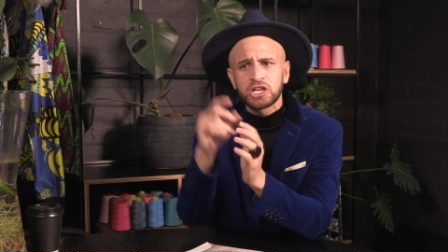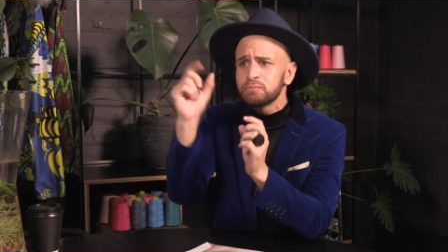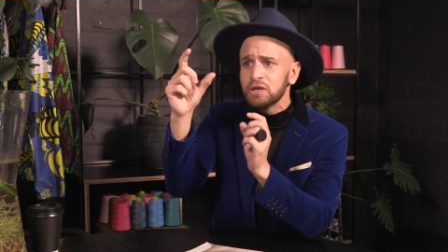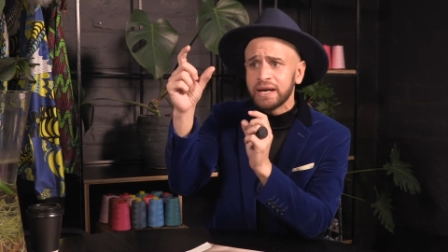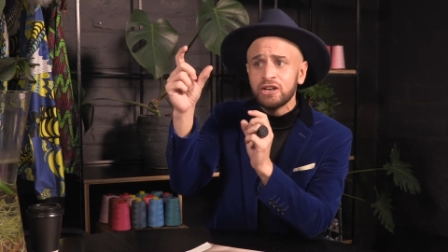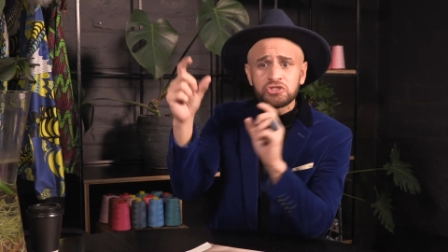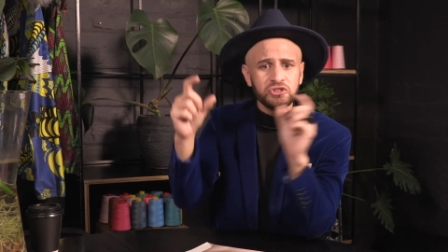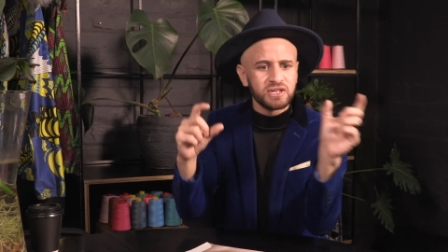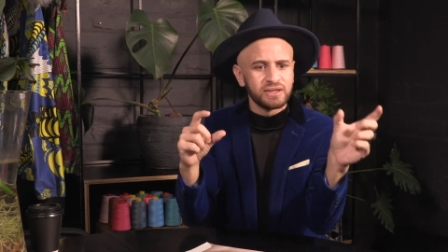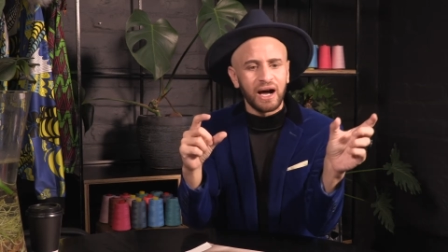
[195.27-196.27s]
Keep the
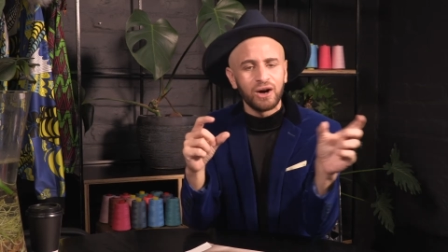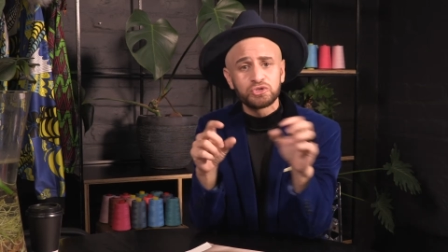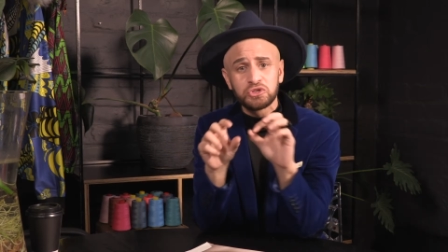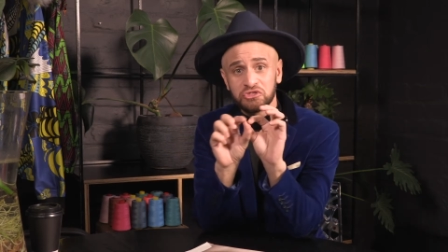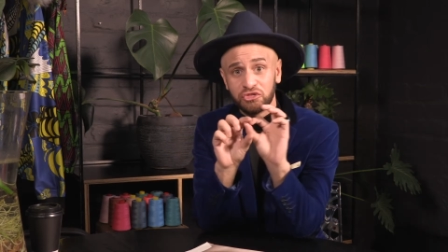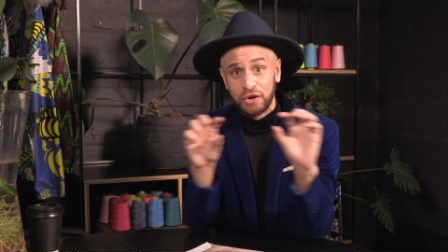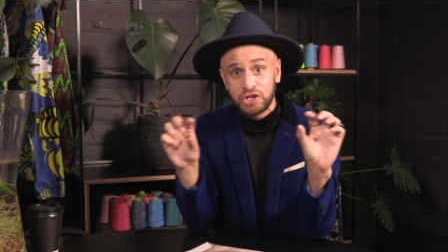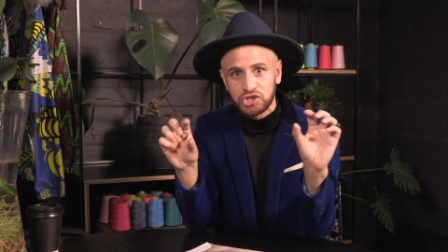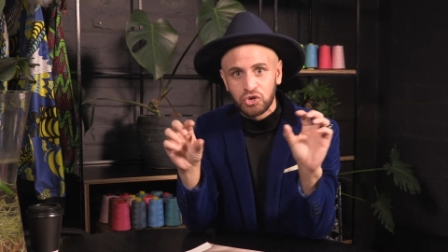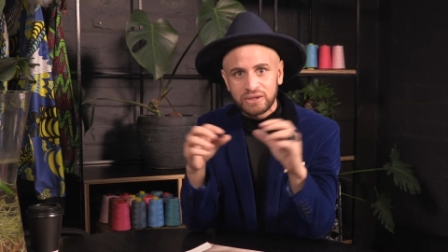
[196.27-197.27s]
intros and the outros very
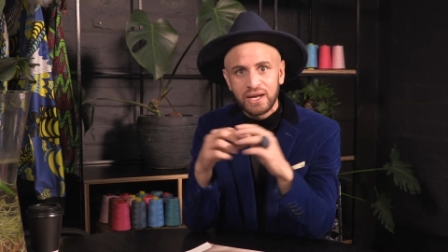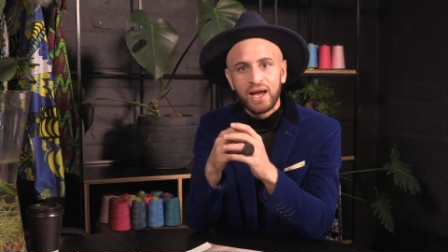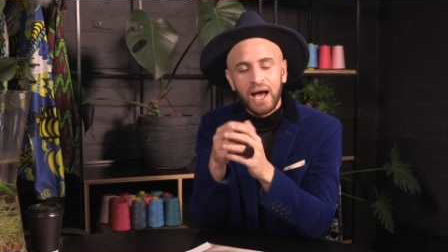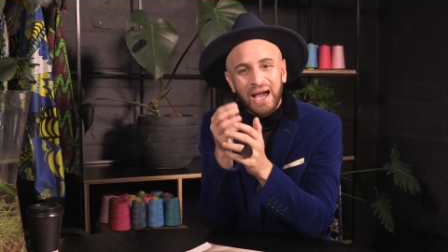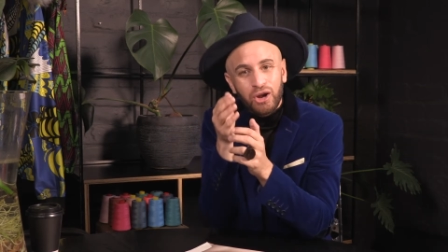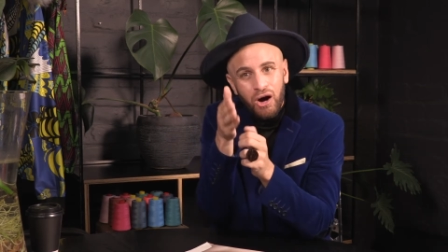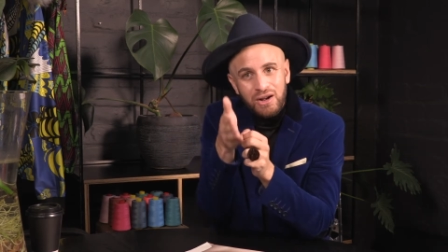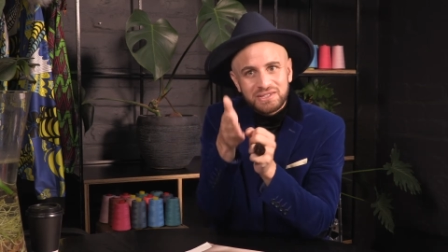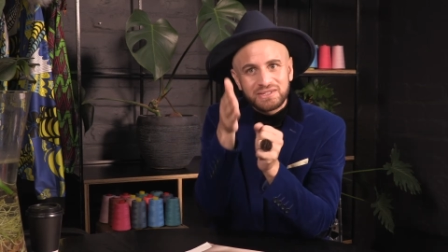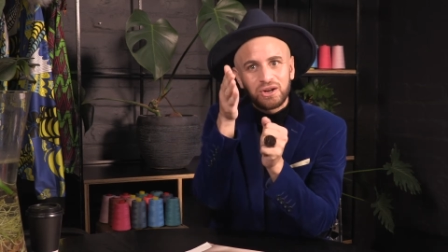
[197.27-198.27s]
short and
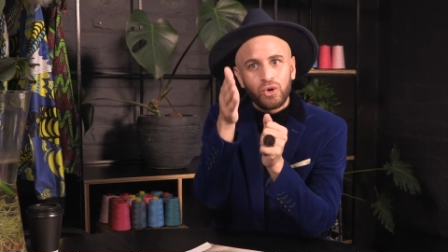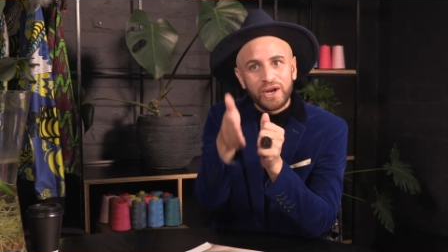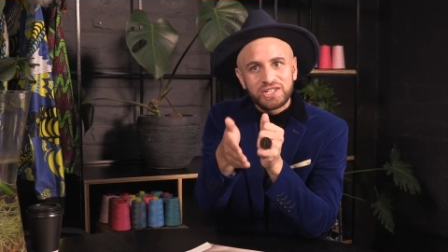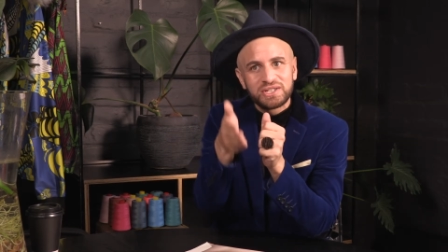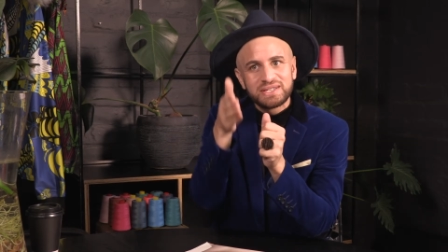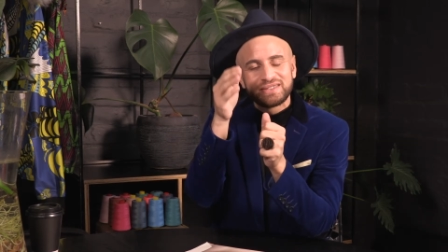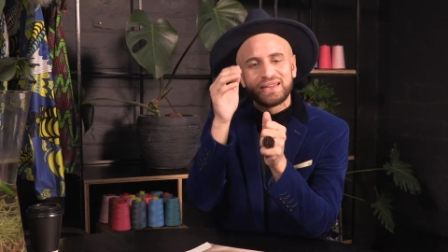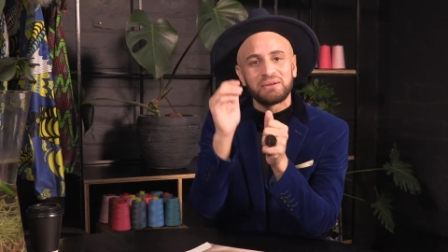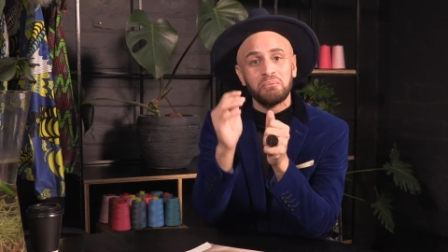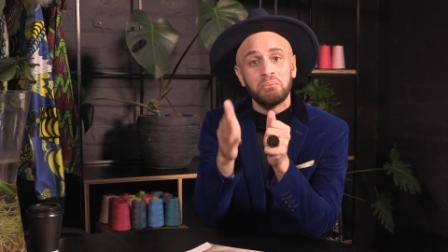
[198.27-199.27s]
ask the questions that